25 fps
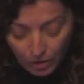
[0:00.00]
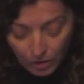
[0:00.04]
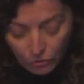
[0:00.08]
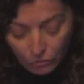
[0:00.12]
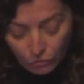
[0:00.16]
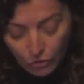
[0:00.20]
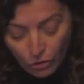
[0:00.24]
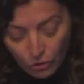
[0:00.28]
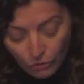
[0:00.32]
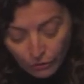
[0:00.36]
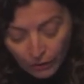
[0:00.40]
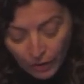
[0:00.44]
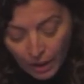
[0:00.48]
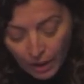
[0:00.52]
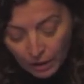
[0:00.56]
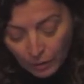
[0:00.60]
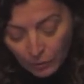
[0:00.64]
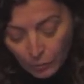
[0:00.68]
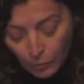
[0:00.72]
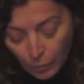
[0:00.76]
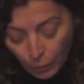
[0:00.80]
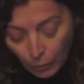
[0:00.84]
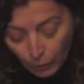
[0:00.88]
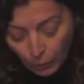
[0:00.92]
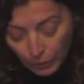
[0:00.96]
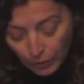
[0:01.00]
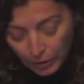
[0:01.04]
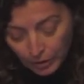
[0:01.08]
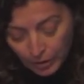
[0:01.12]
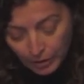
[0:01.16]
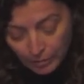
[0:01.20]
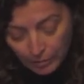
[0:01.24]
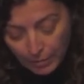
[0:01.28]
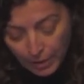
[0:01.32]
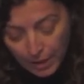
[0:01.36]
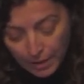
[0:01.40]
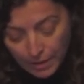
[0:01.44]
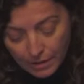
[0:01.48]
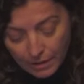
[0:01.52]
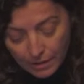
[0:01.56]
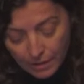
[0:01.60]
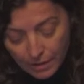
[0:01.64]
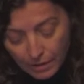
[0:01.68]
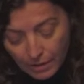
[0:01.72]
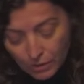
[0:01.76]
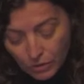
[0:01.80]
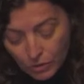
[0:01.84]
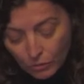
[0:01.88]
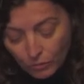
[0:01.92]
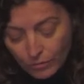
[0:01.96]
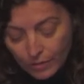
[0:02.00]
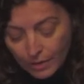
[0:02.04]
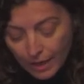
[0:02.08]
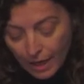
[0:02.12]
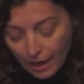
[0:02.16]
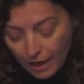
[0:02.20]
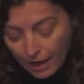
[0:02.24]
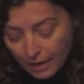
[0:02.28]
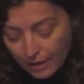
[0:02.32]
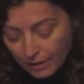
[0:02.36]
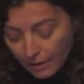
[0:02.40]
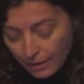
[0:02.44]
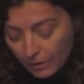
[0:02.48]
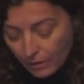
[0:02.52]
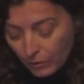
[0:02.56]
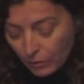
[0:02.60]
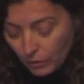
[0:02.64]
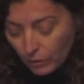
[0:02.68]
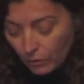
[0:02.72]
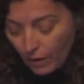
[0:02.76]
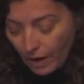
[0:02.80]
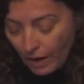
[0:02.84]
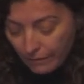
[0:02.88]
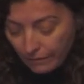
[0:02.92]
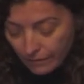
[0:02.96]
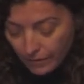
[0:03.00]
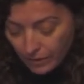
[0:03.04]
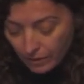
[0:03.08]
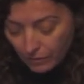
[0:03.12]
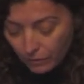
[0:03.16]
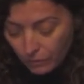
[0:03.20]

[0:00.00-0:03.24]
Wolfgang Born made a series of 9 lithographs